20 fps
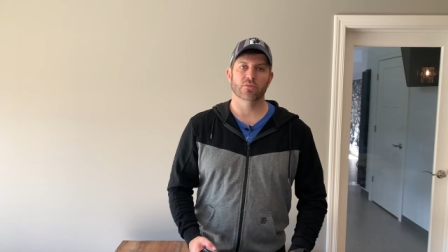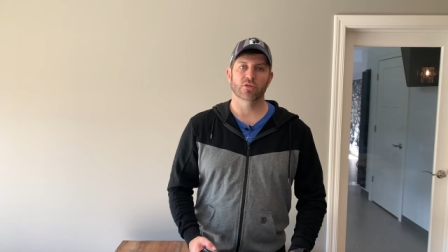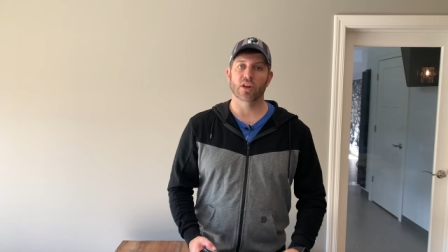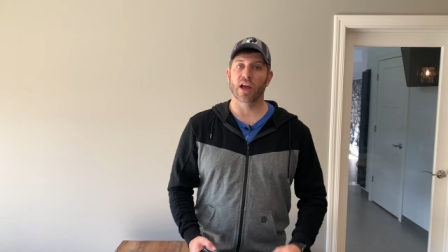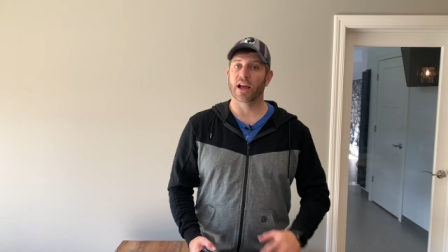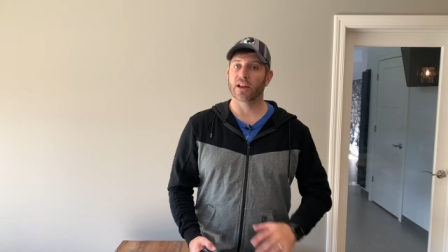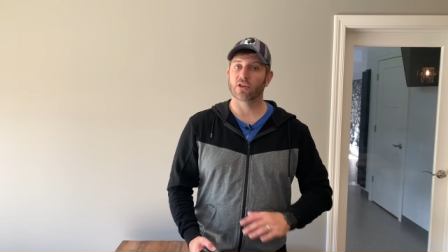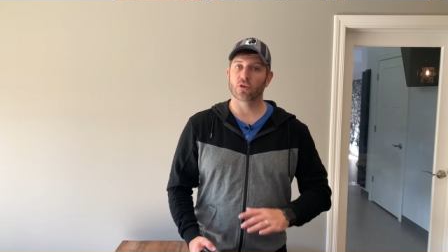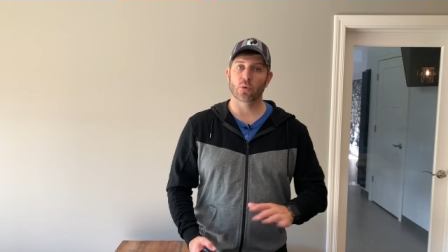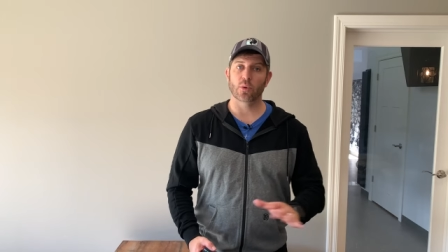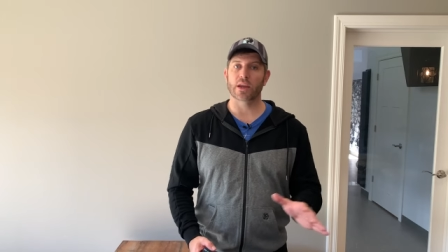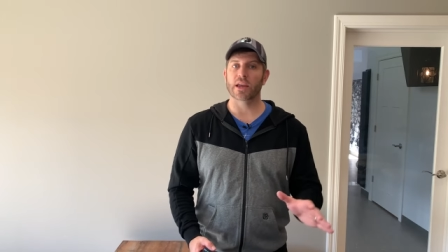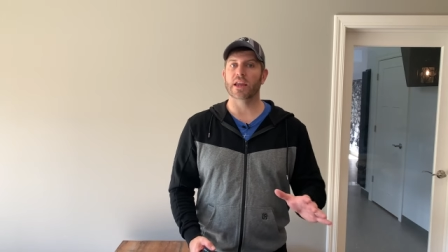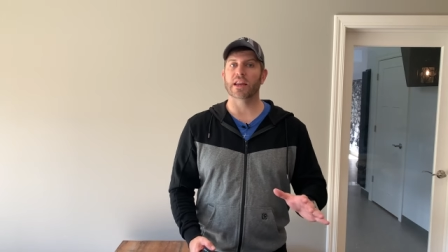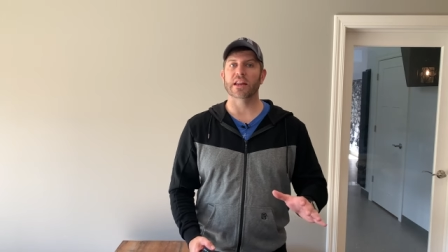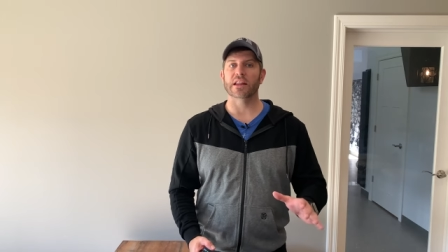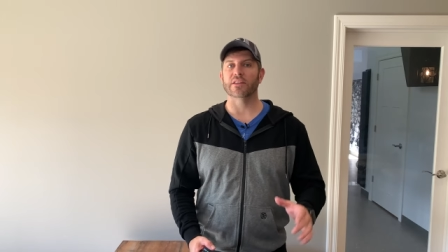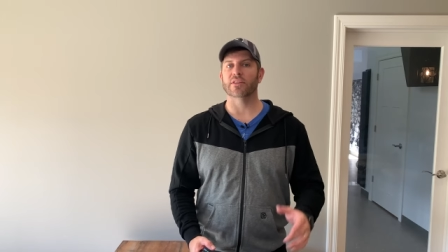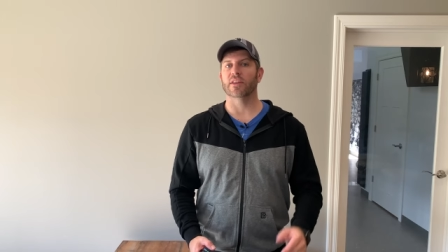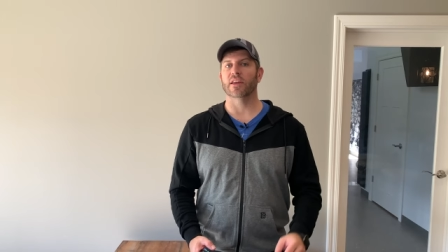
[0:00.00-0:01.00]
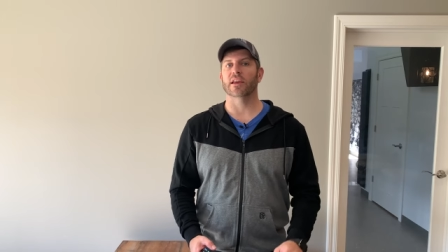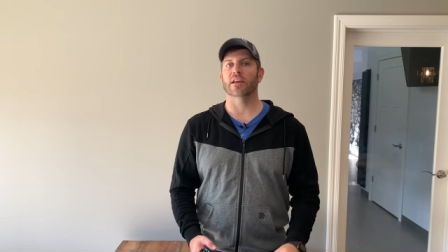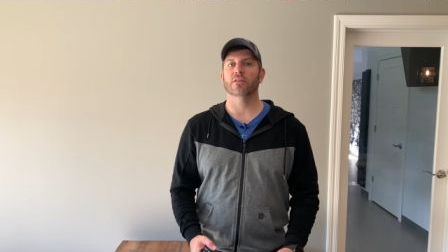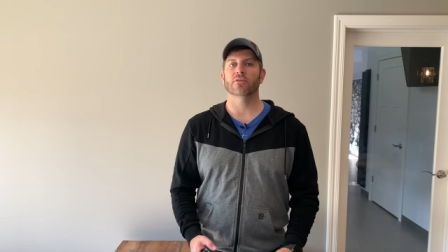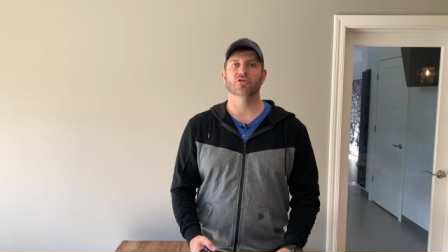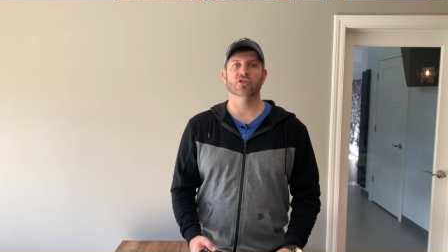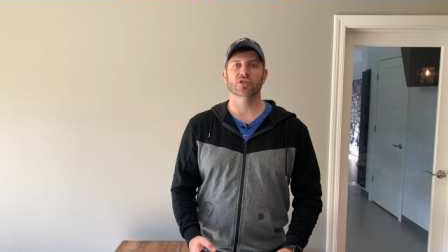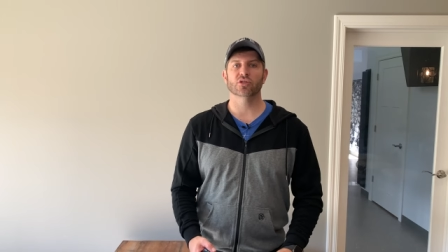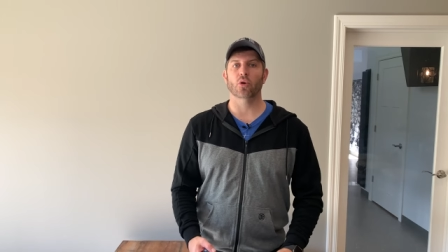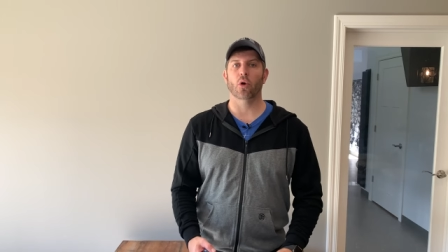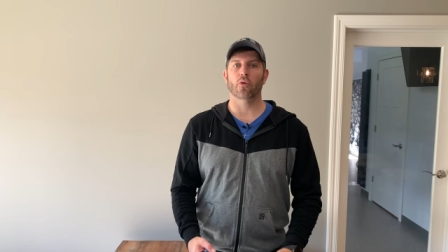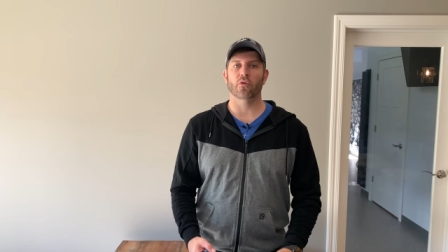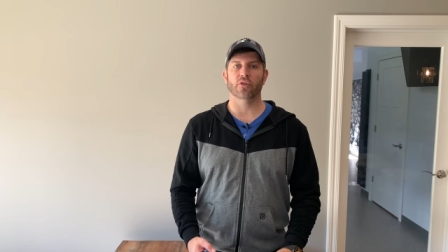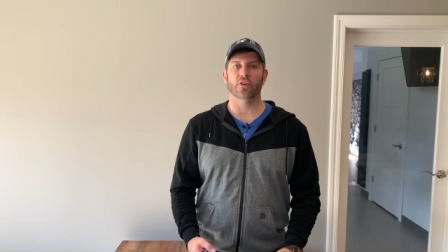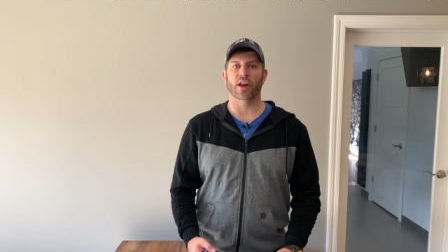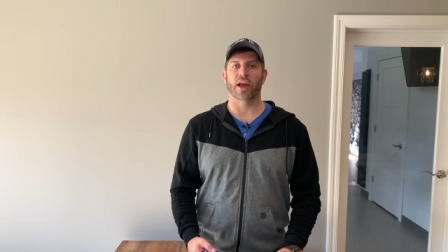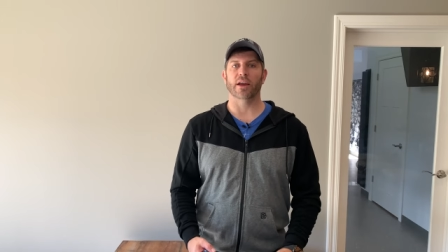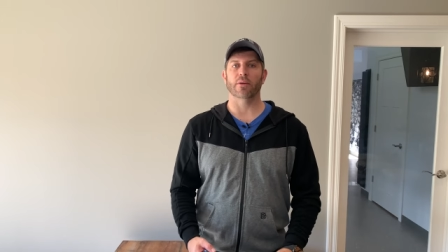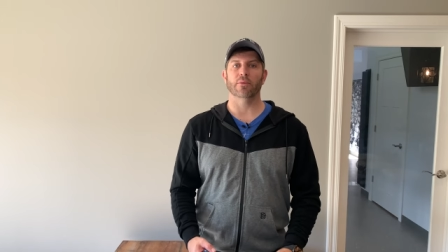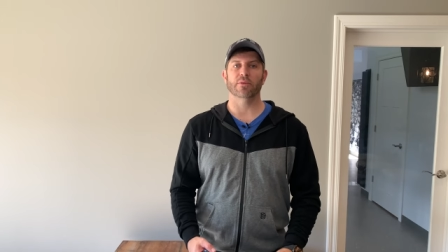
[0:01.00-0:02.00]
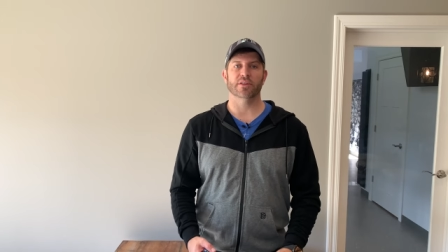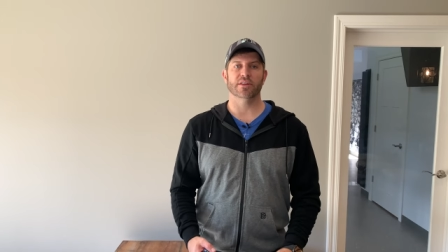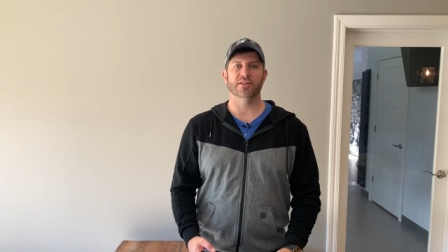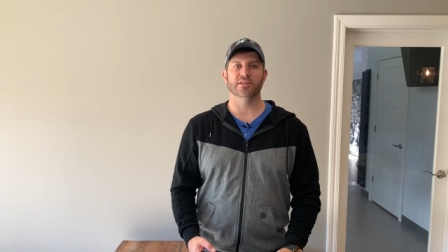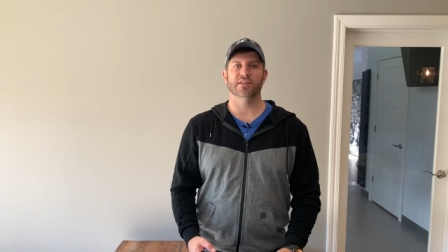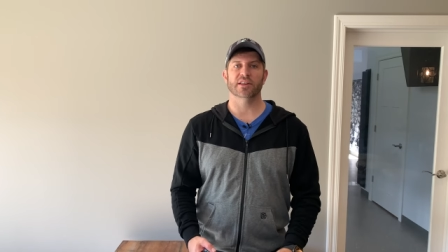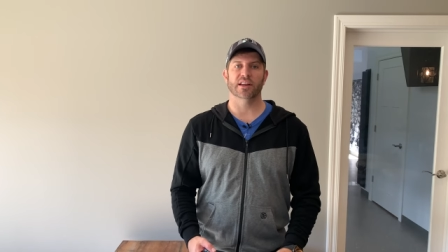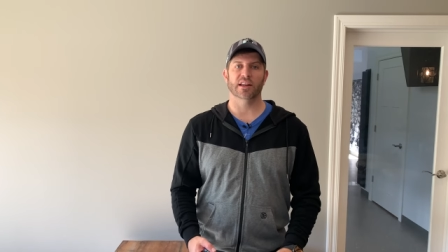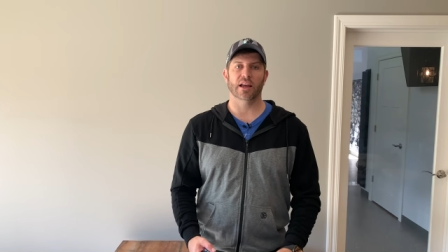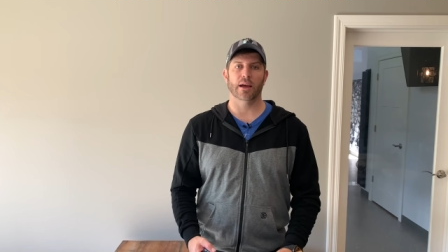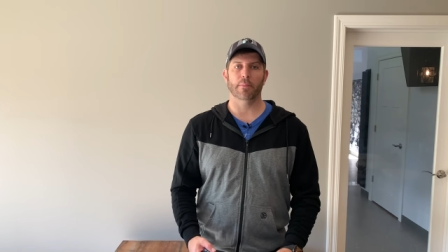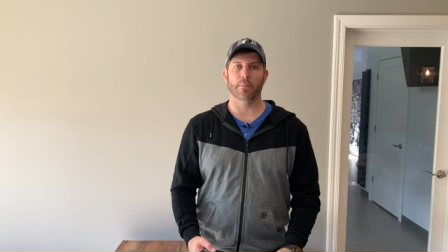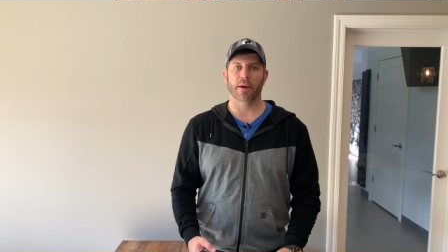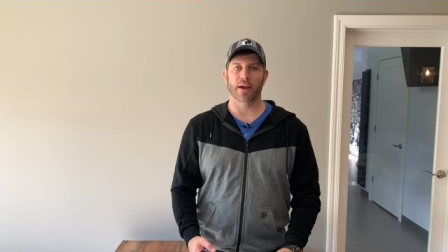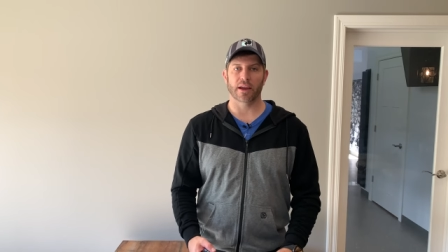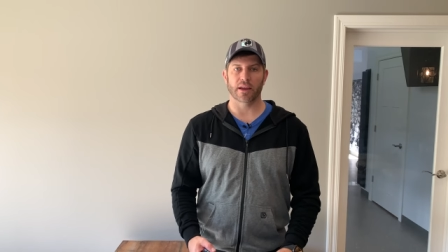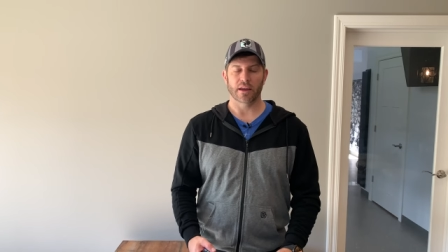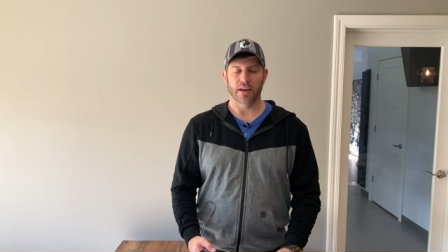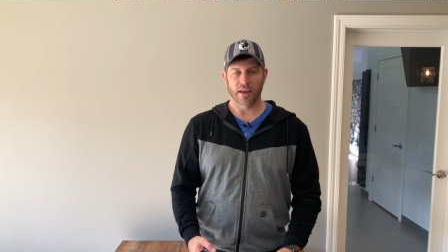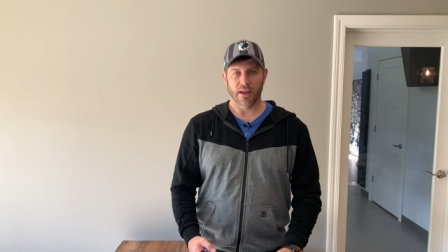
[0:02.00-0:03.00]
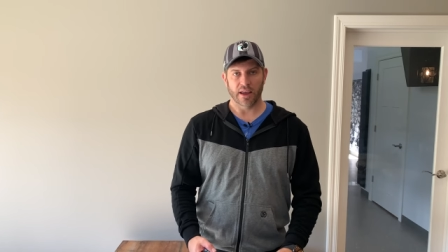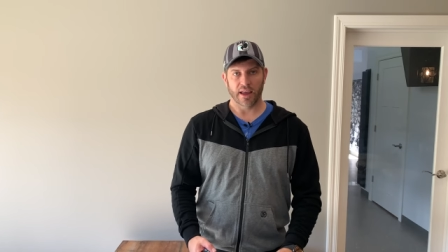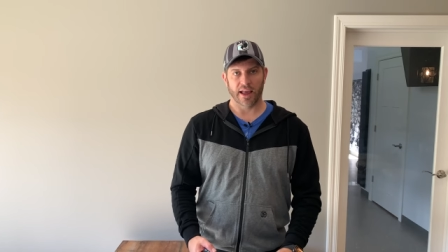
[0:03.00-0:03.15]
not doing anything just overnight with it sitting on my